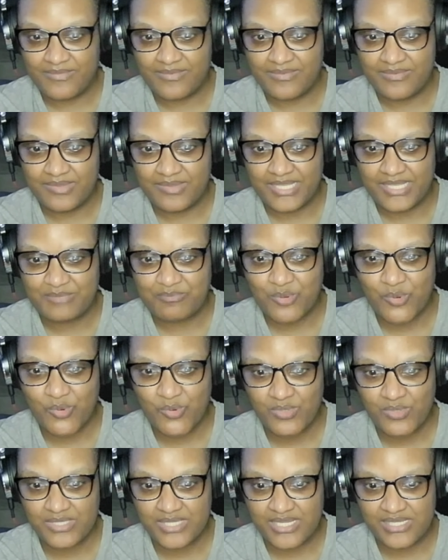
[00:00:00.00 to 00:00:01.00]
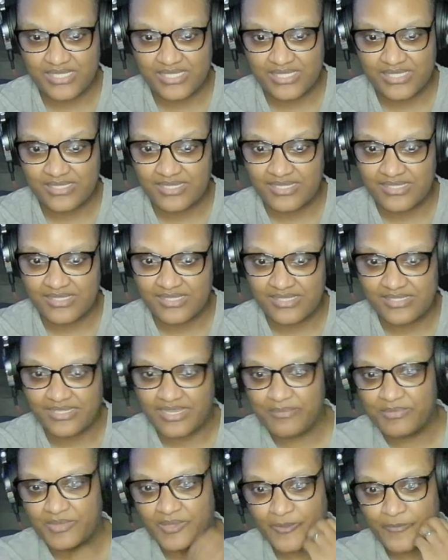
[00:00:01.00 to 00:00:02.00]
Let's pause and discuss this
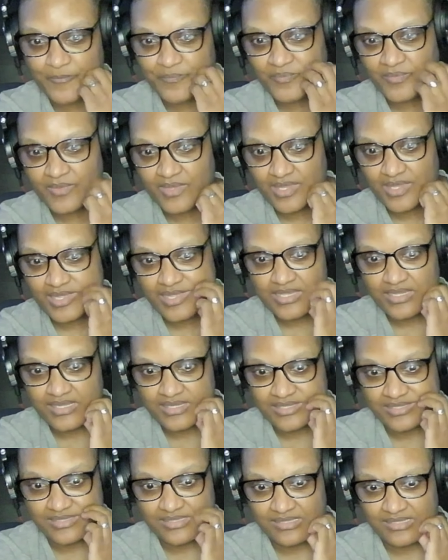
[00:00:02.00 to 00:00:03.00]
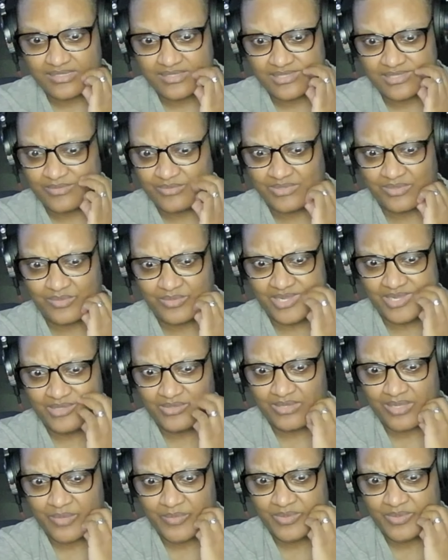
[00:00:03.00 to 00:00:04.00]
time though, because there was quite a
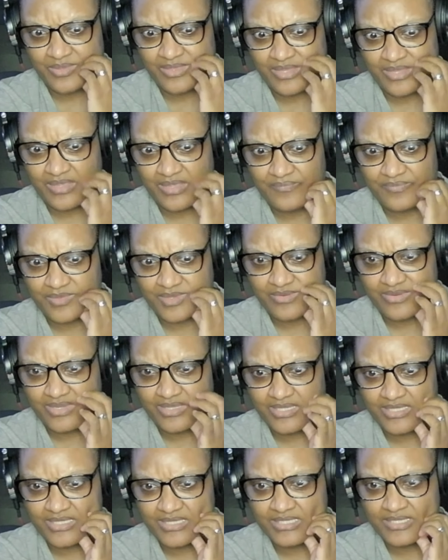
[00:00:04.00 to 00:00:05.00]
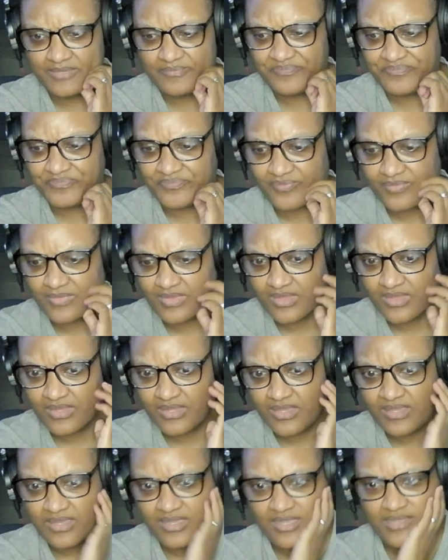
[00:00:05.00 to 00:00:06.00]
lot going on there. All right, let's see.
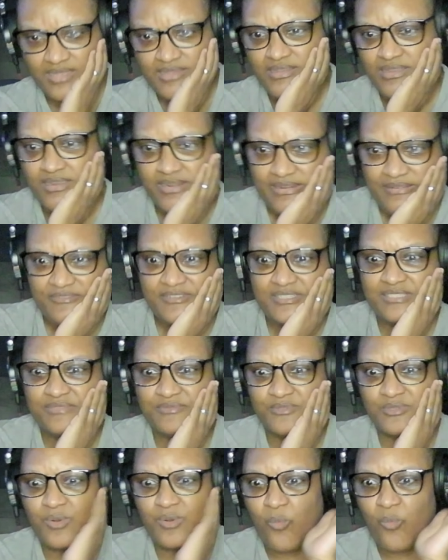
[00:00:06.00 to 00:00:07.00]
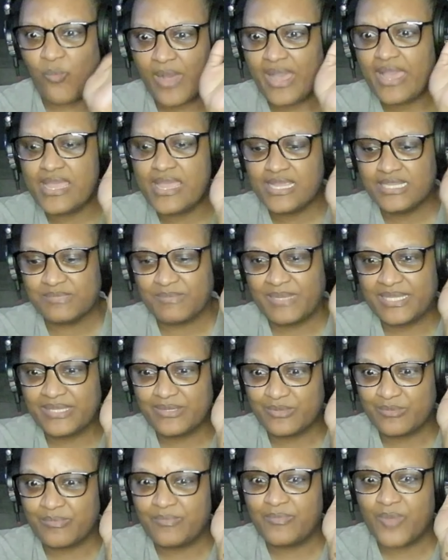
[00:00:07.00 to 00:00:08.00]
All right, first of all, why is my
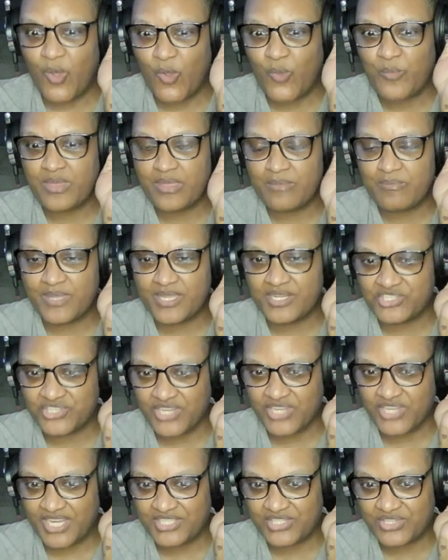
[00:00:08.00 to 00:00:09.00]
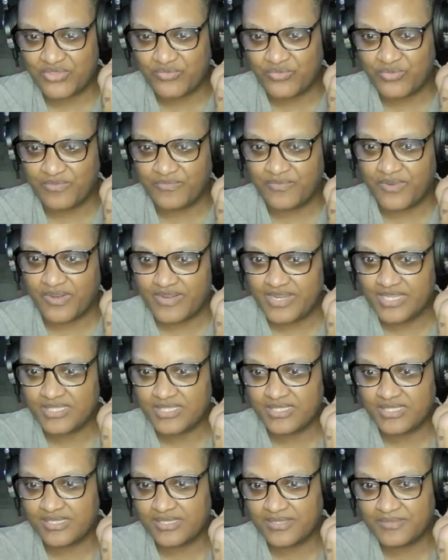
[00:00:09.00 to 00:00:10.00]
little homie being chased through the
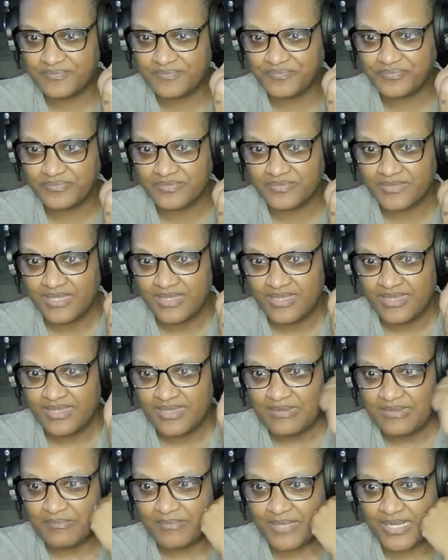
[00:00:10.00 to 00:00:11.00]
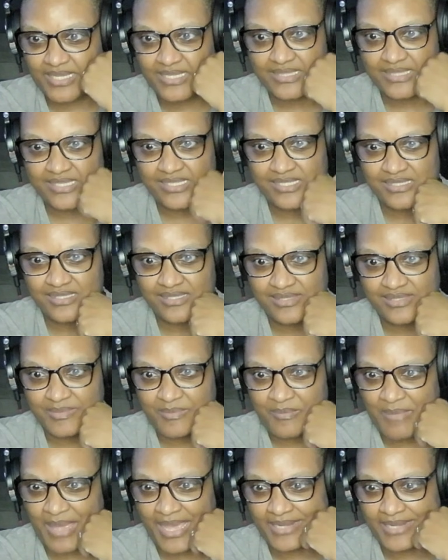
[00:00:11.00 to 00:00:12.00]
forest by this
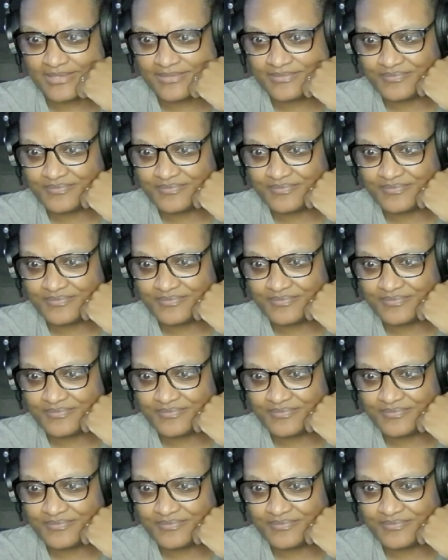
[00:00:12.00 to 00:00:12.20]
man?